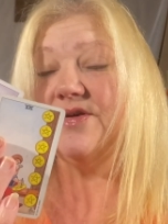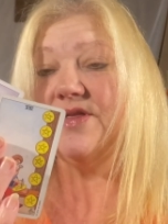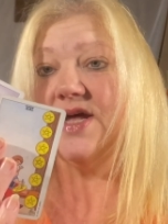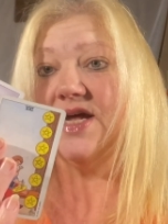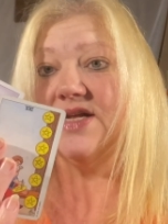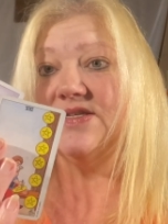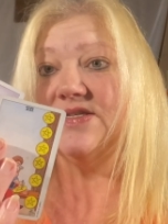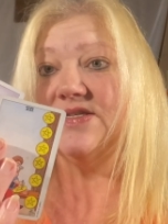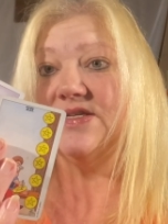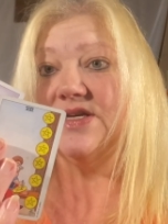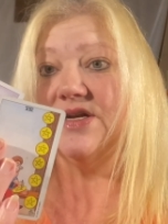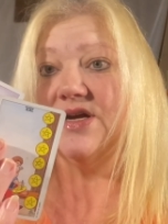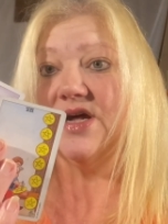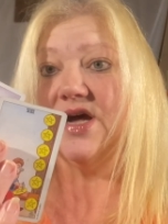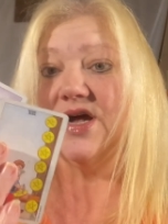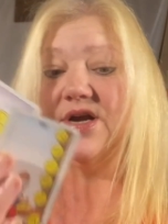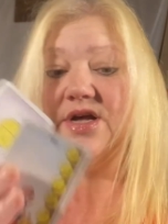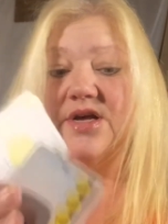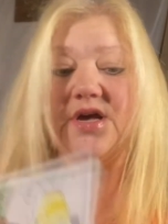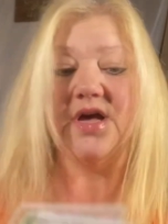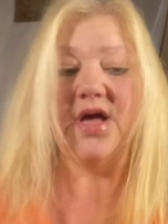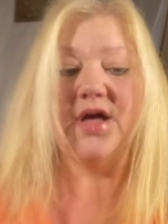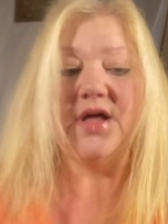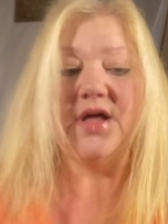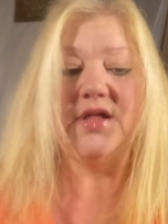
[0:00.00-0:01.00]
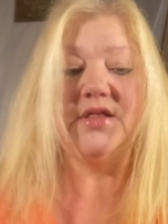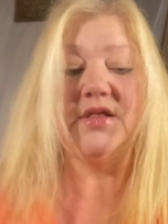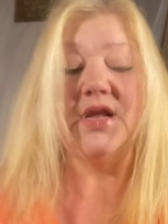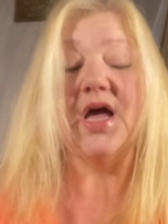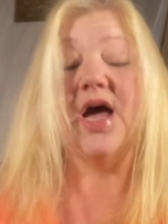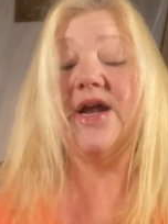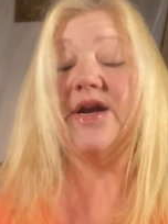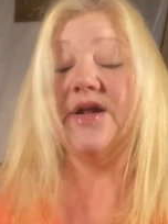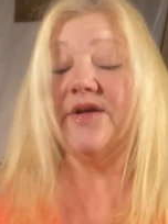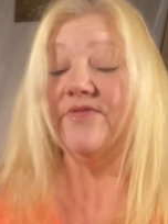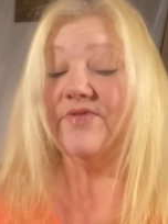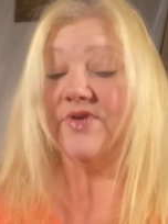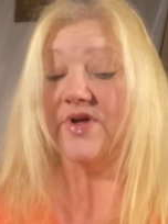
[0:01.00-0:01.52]
That's the Nine of,
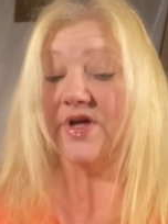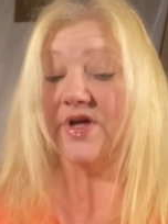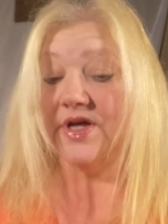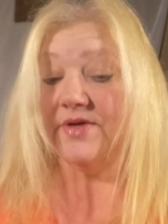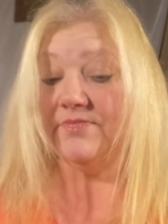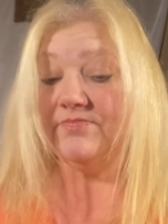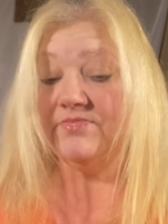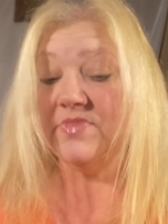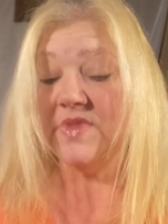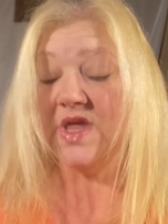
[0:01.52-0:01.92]
nine of uh,